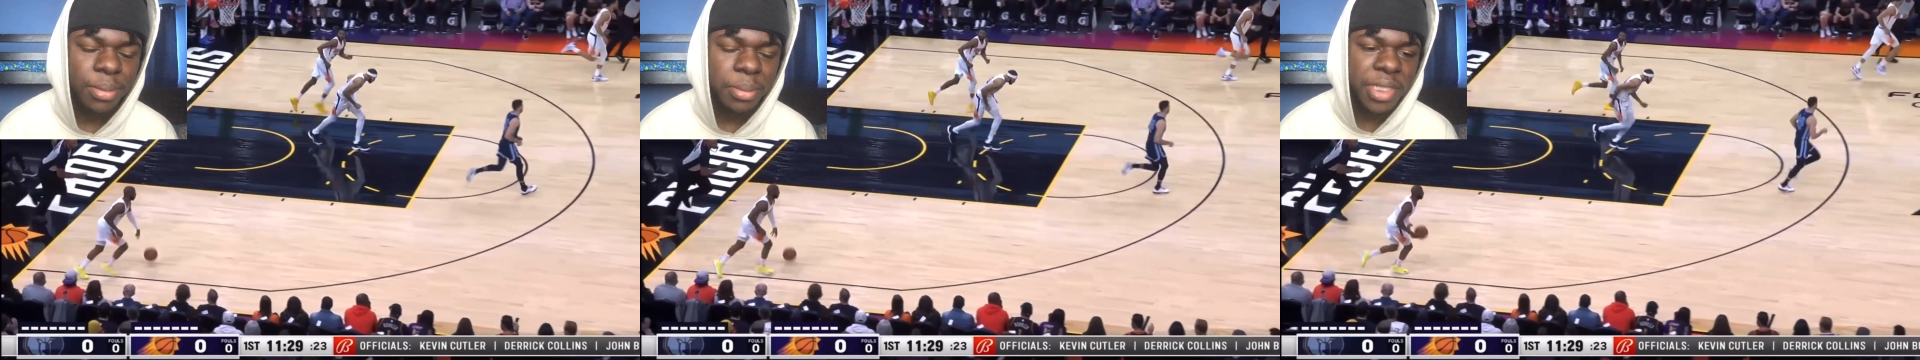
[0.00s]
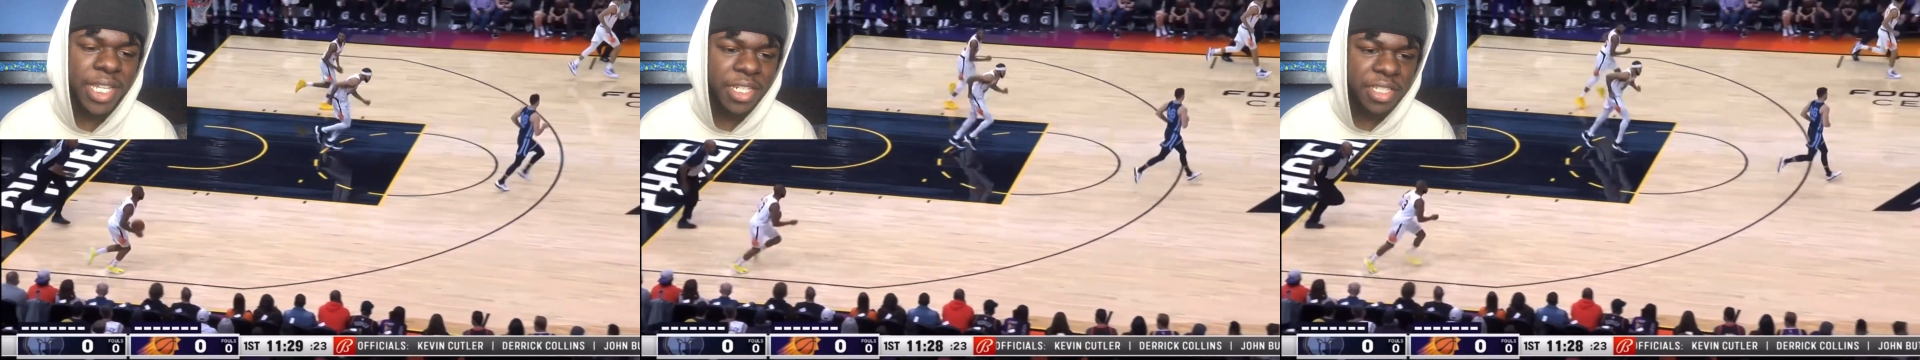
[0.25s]

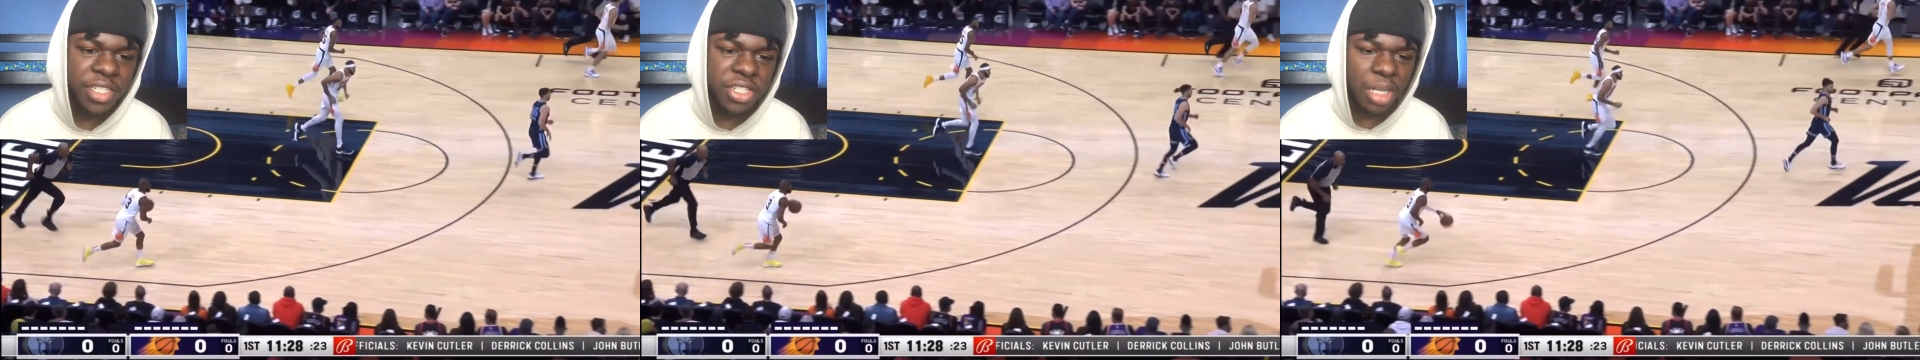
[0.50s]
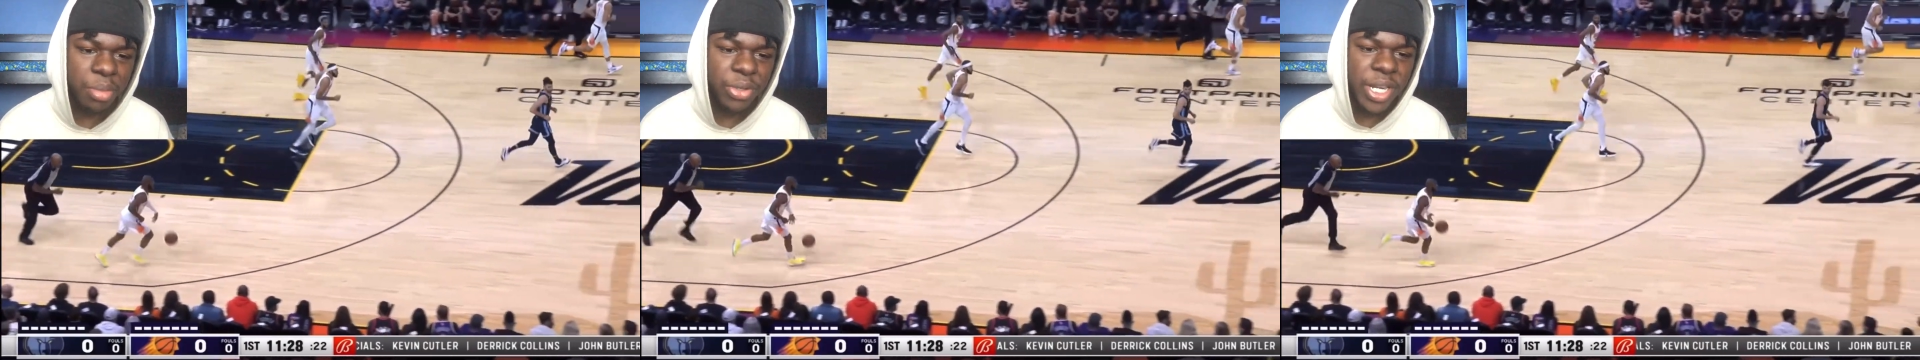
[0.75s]
Excited to see
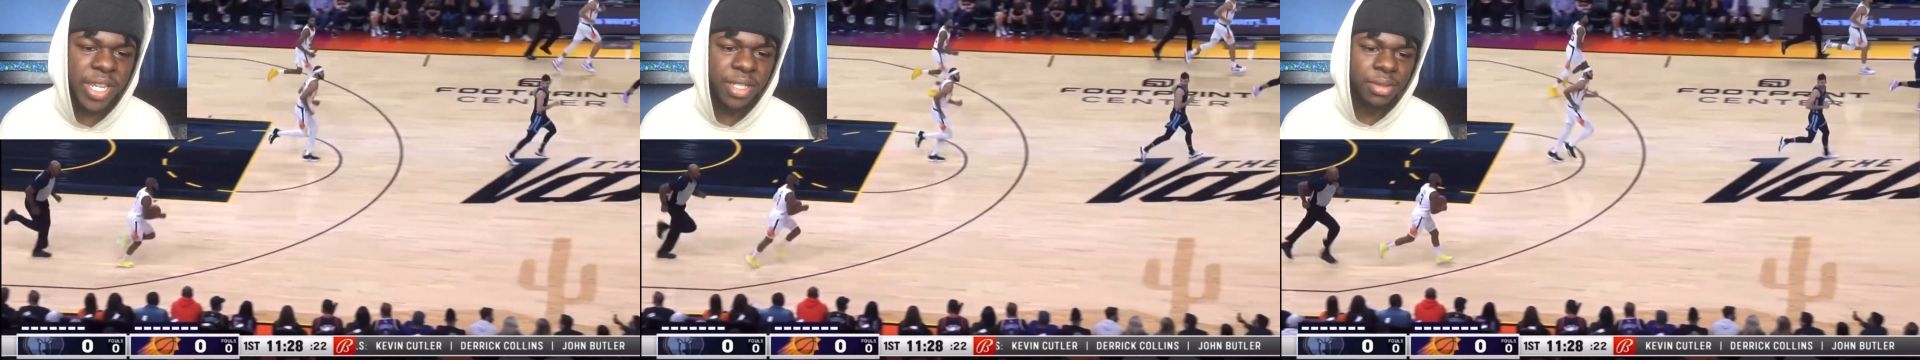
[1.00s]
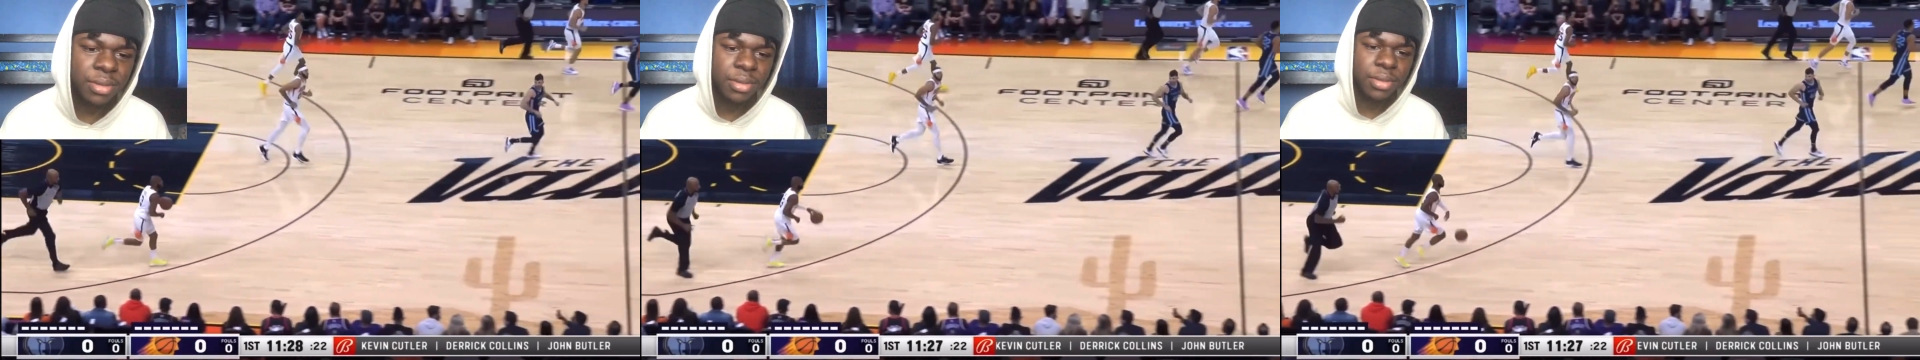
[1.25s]
Ja Morant.
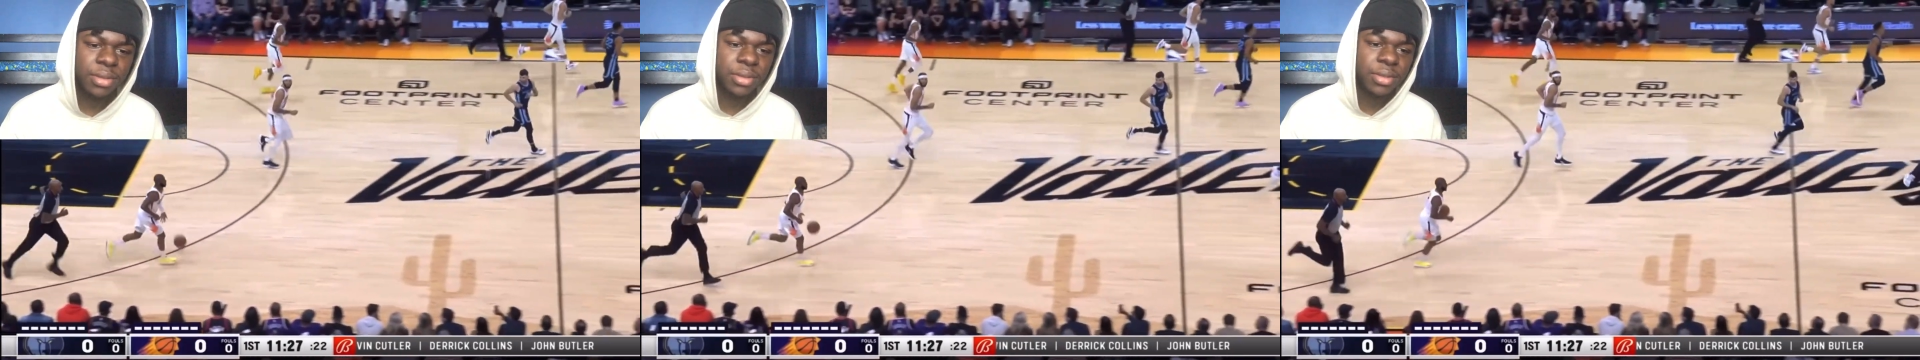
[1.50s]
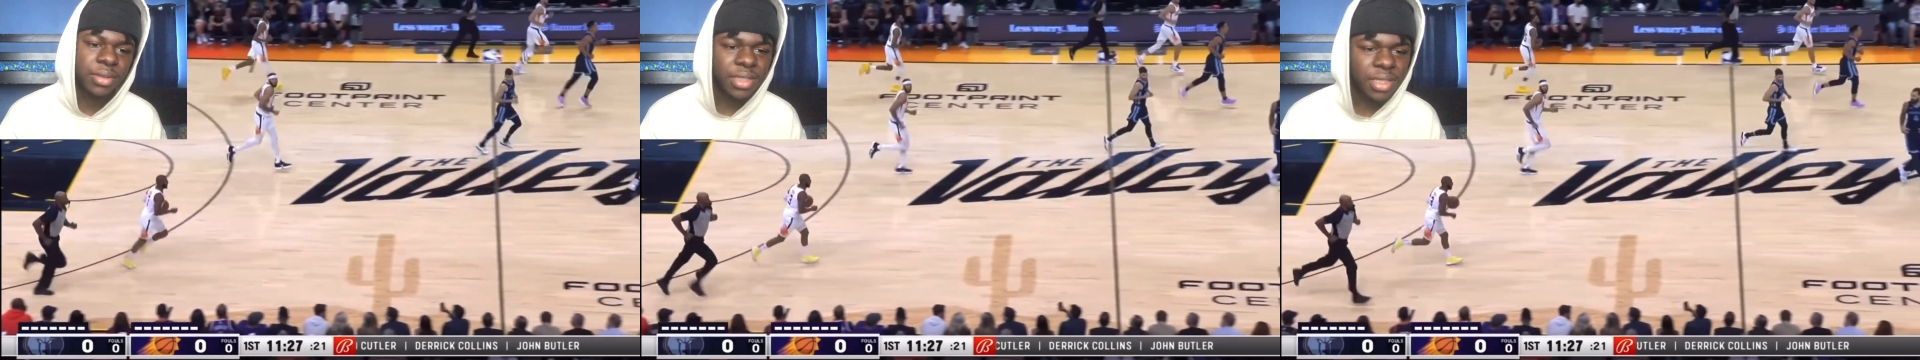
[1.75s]

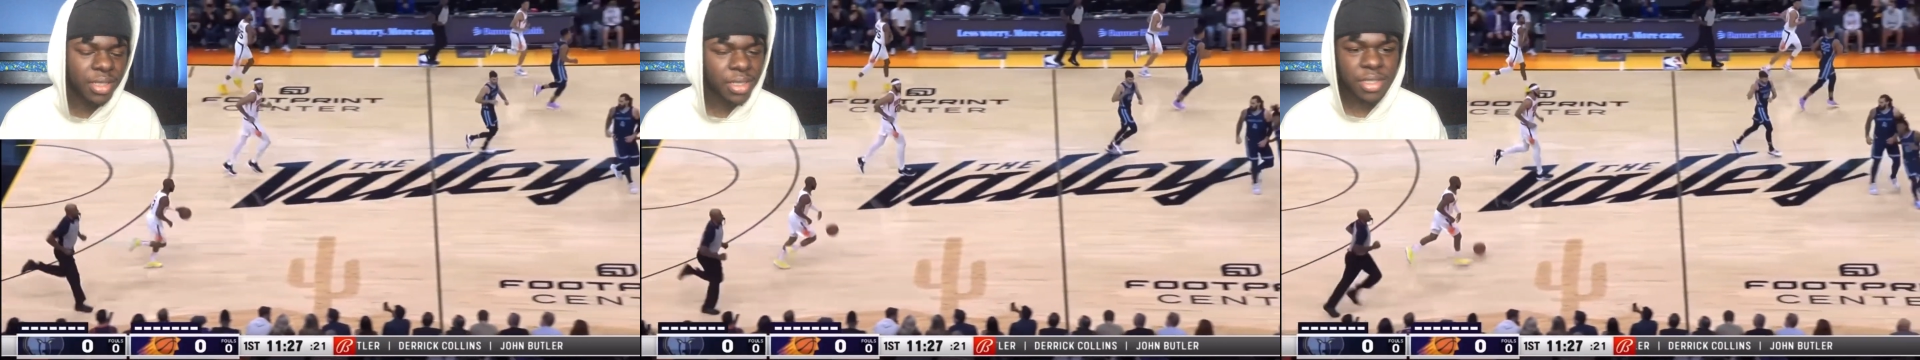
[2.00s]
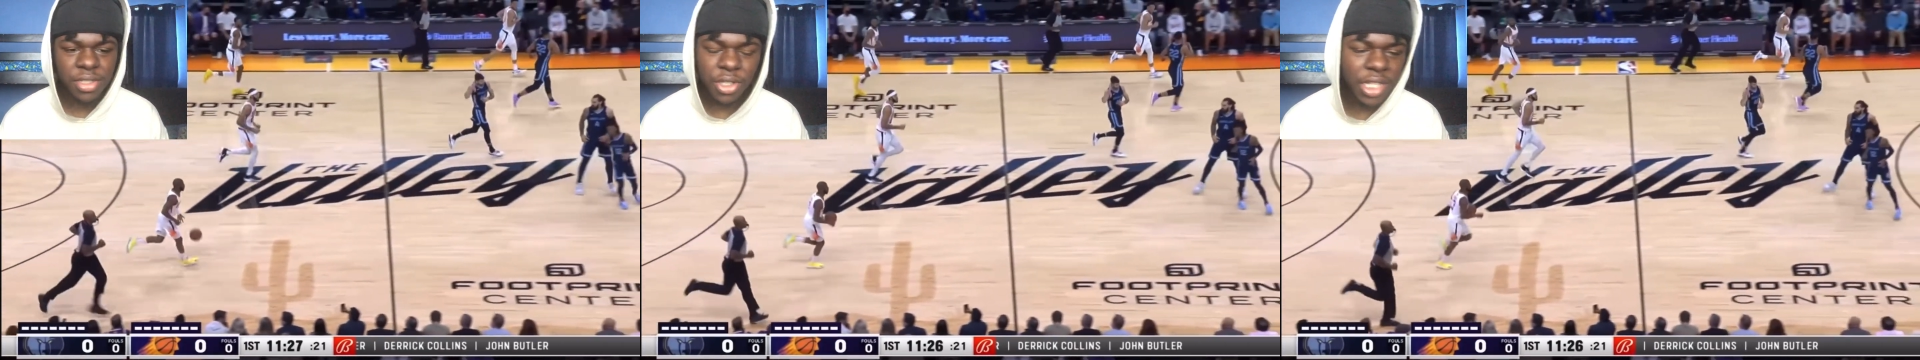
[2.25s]

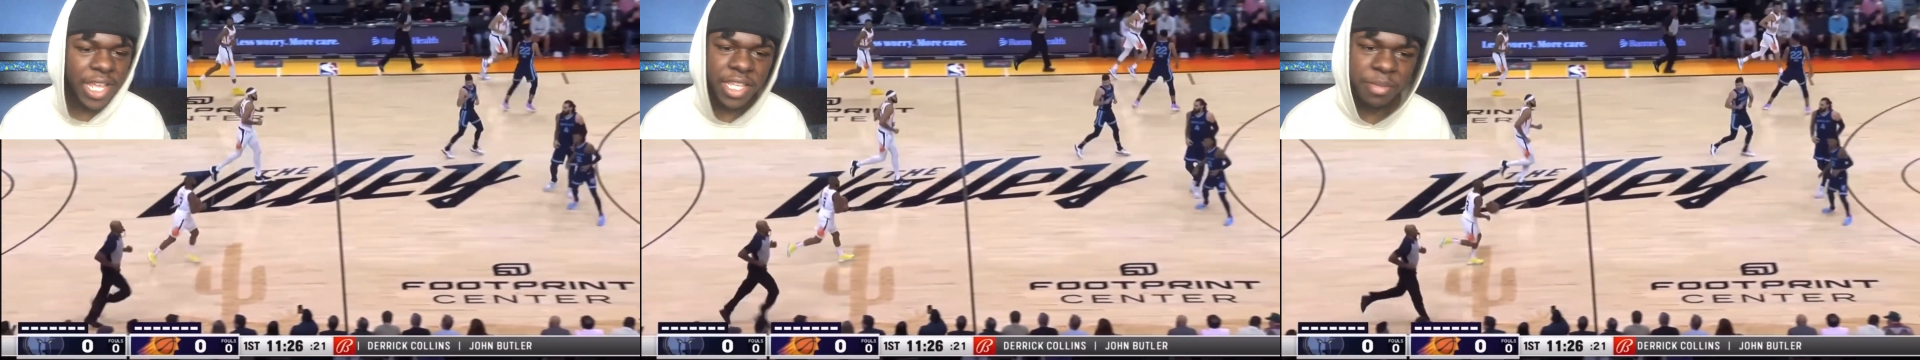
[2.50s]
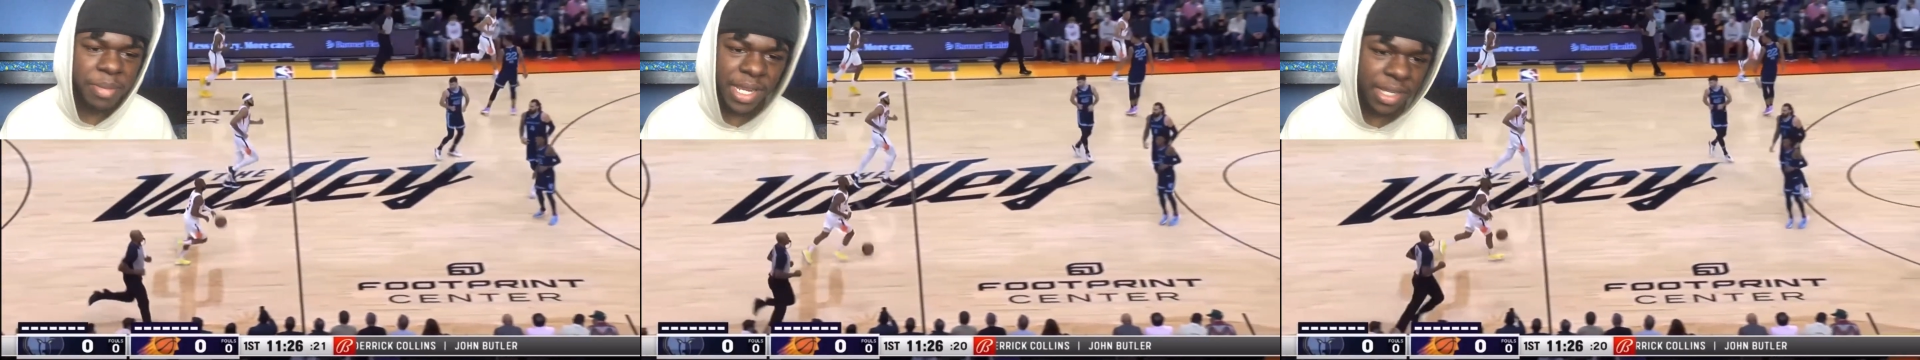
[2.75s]
So us look at
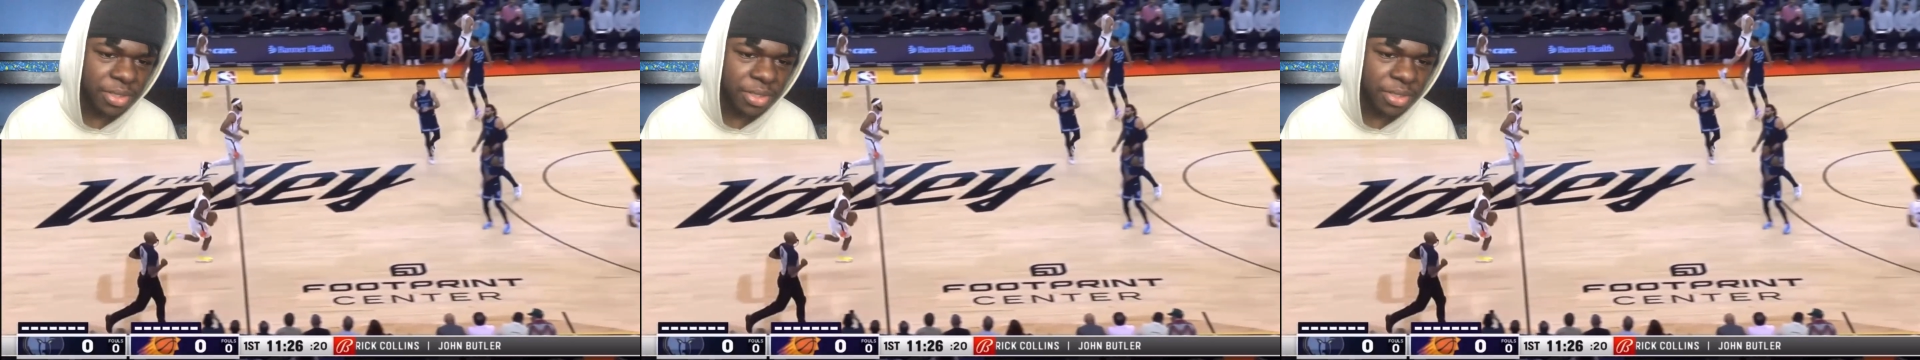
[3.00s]
he's back,